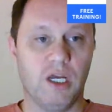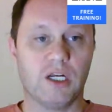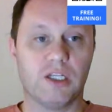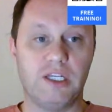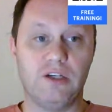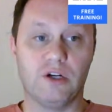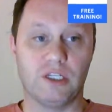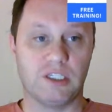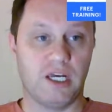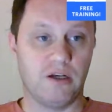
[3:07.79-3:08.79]
Clean your
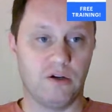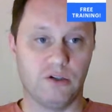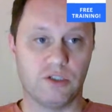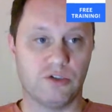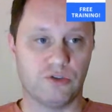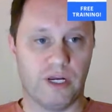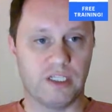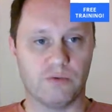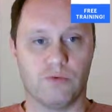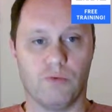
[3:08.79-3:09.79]
containers and
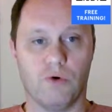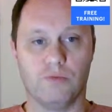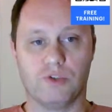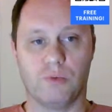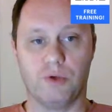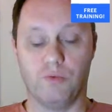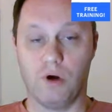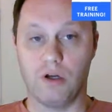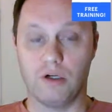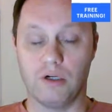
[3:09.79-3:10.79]
trays with warm soapy
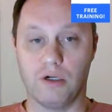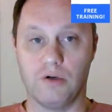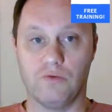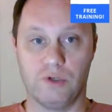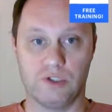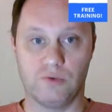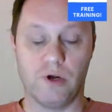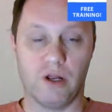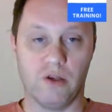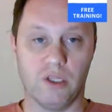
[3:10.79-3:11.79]
water. Rinse
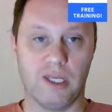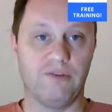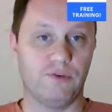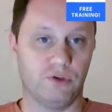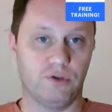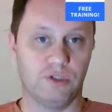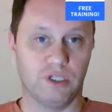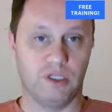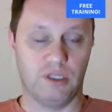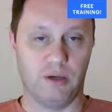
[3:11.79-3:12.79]
well if you're
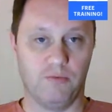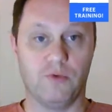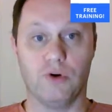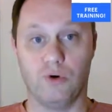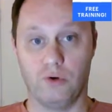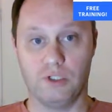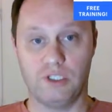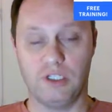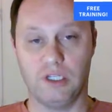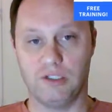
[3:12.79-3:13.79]
using them for growing
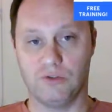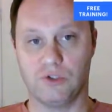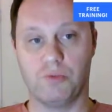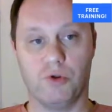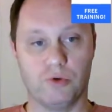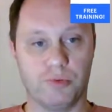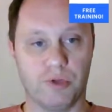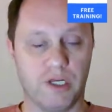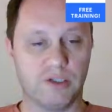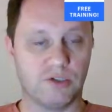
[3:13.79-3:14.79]
seedlings or smaller
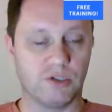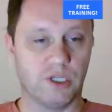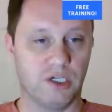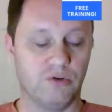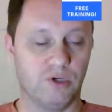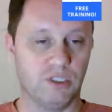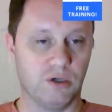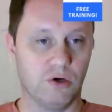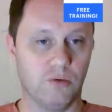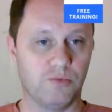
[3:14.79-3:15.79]
plants like greens and
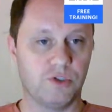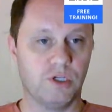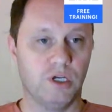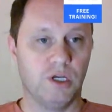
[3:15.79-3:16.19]
herbs.